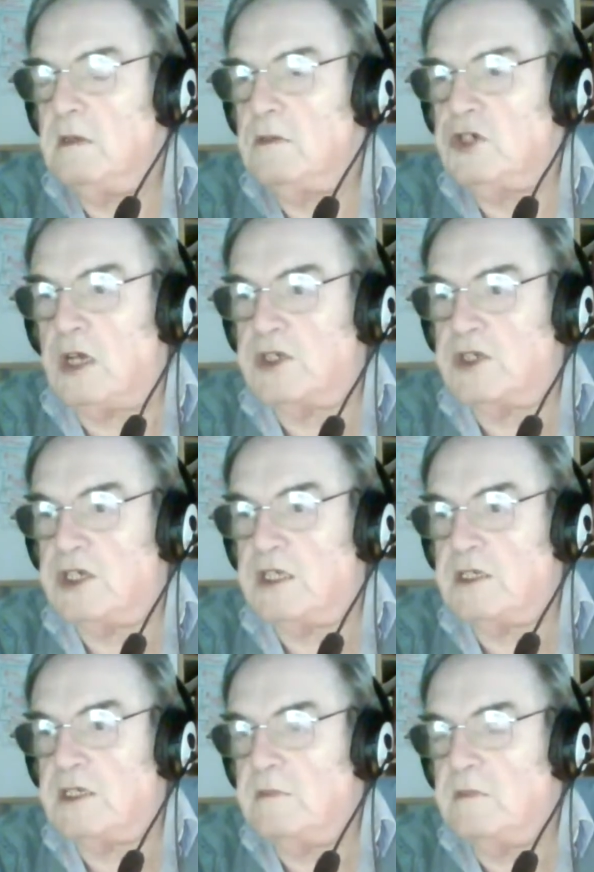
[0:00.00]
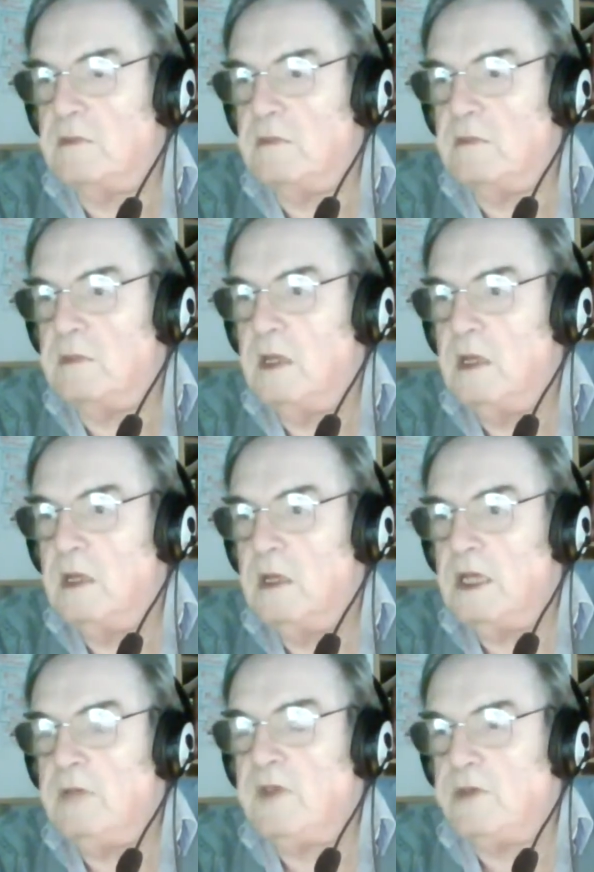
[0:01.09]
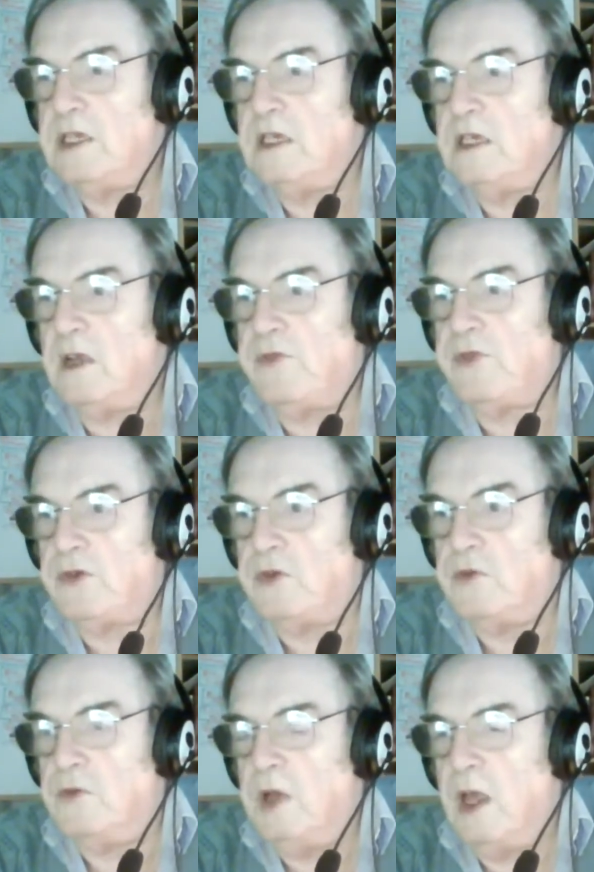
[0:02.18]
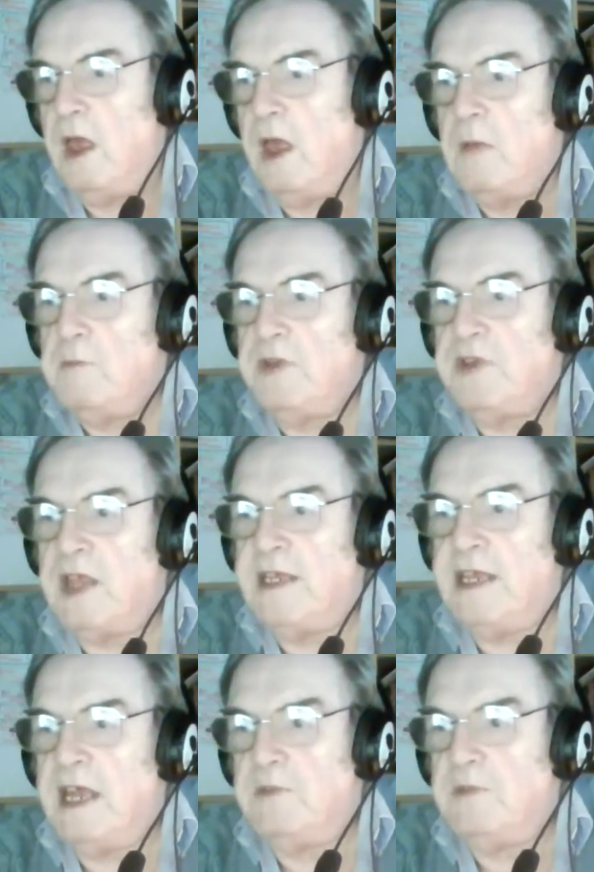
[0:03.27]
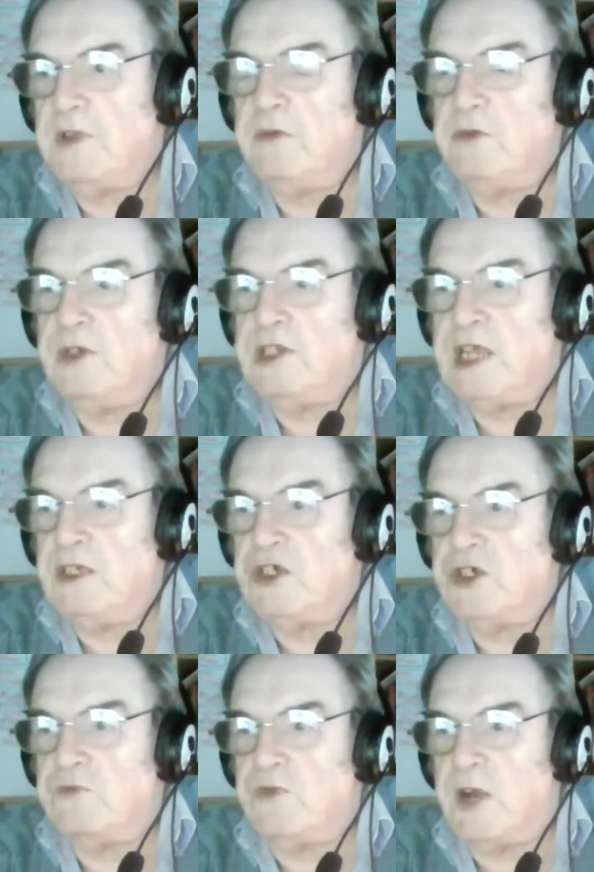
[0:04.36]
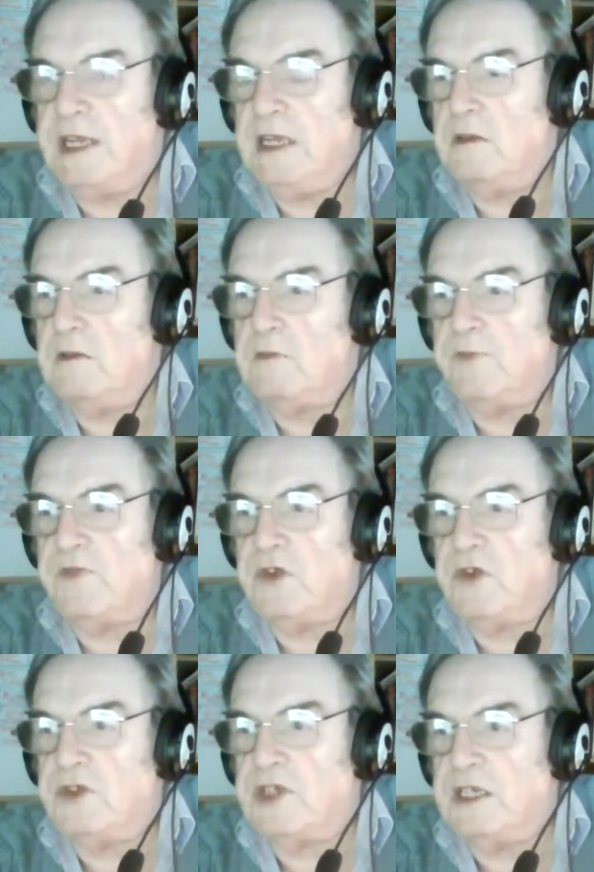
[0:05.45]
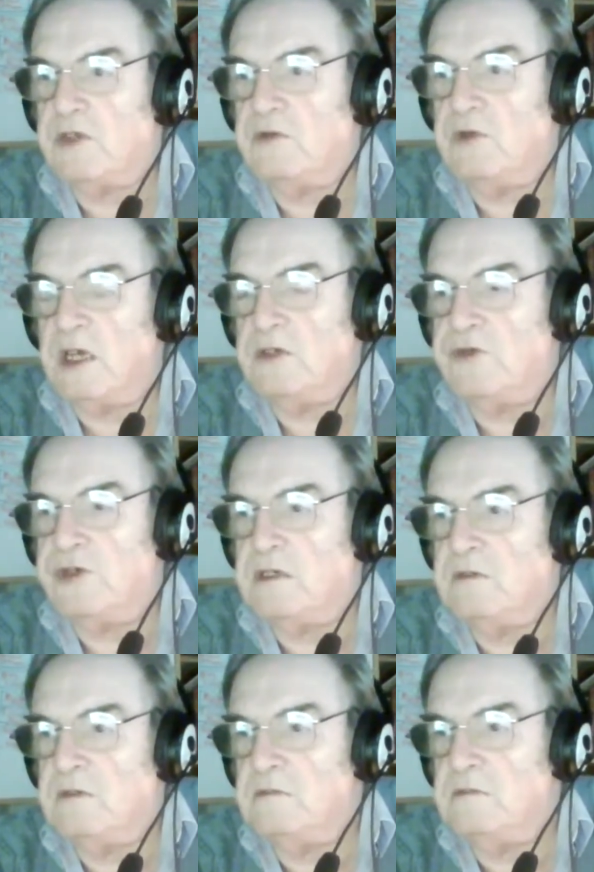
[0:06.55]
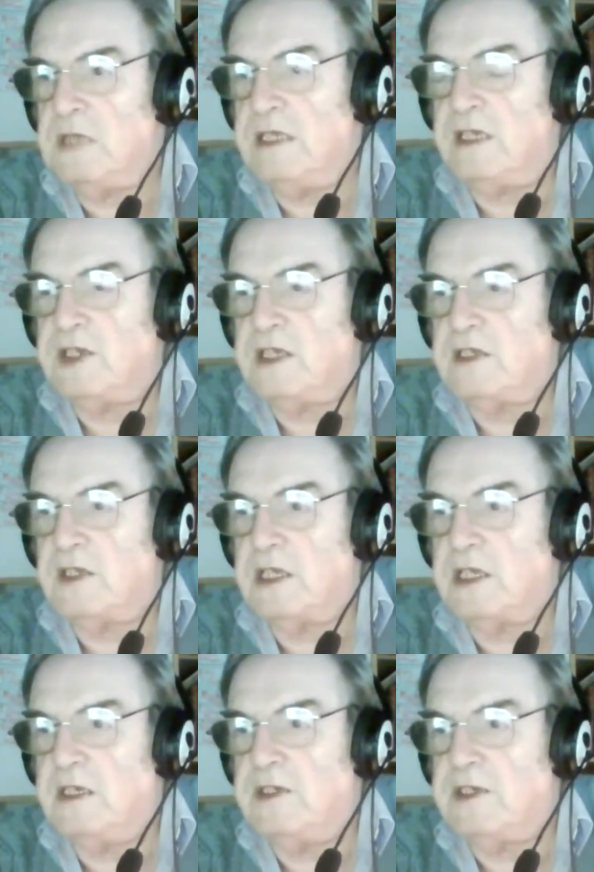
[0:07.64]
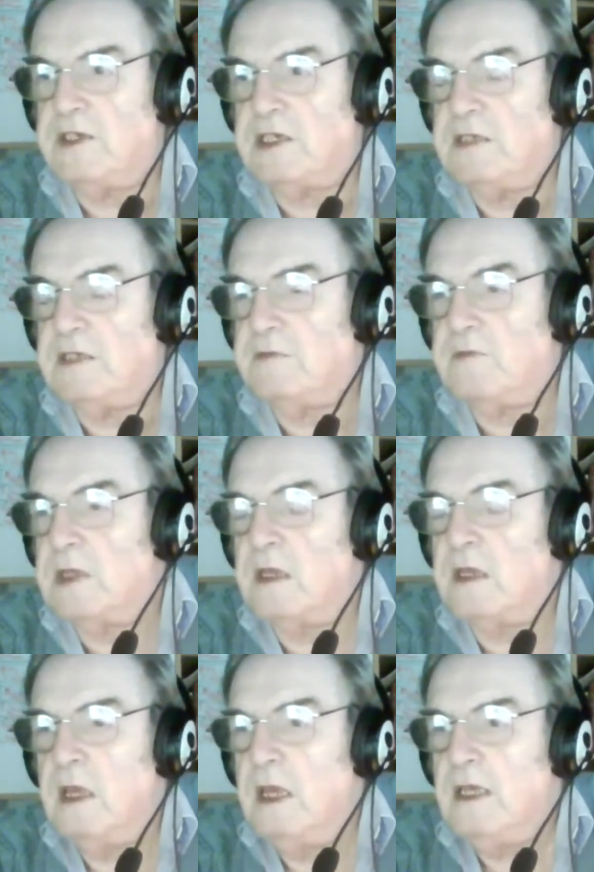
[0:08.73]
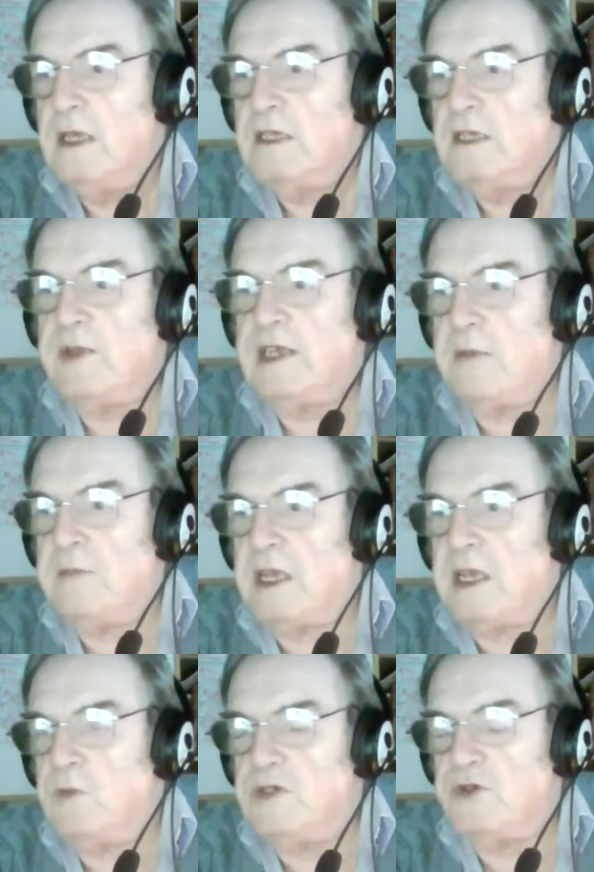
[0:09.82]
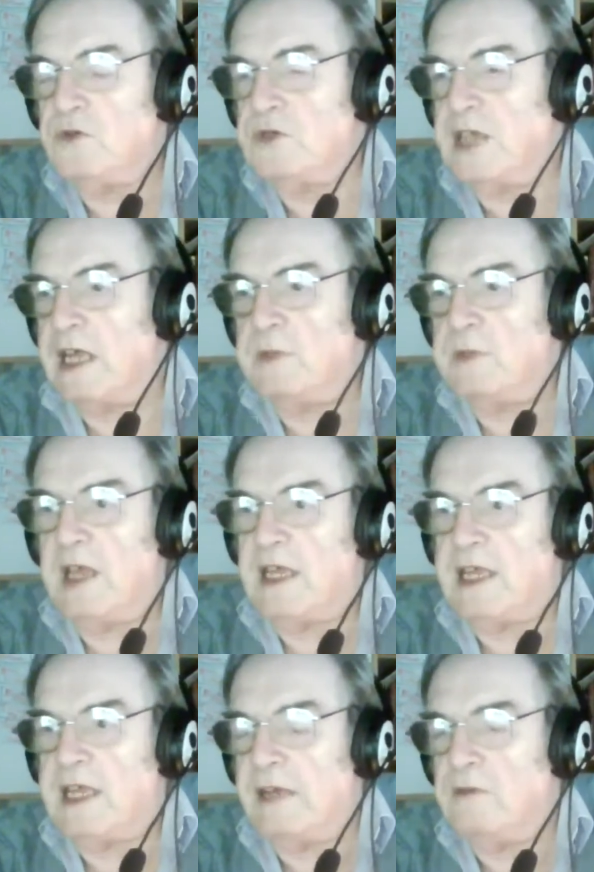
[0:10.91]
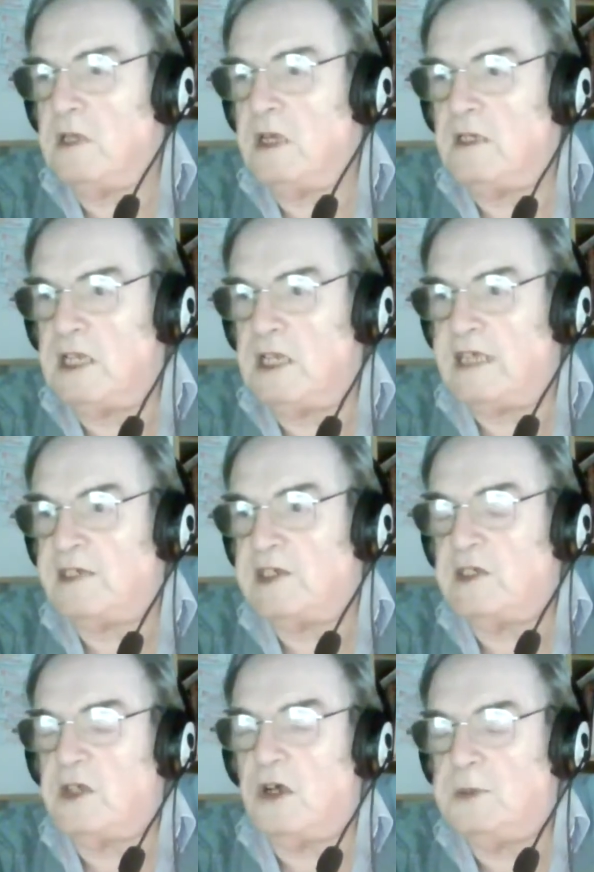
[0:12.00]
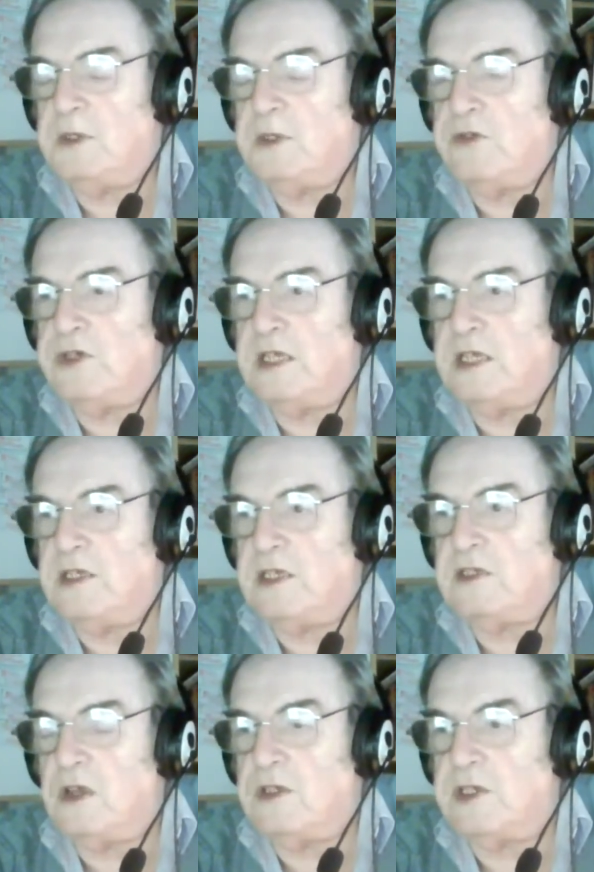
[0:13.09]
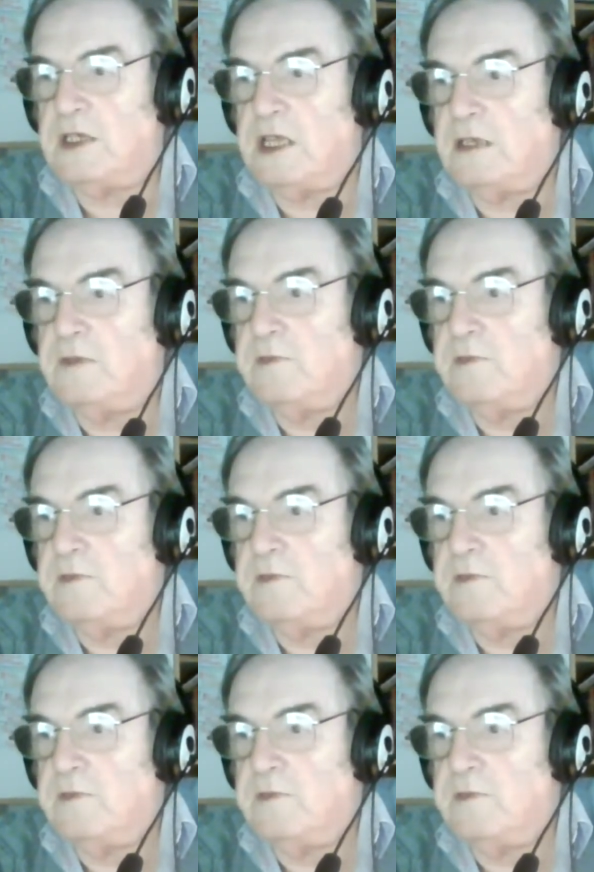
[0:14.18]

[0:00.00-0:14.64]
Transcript: charges, even though it didn't go through, but then he upped the retention rate from 30 to 186, I think it is, isn't it? So he can't make a withdrawal now from that account unless he's got over $186 in there.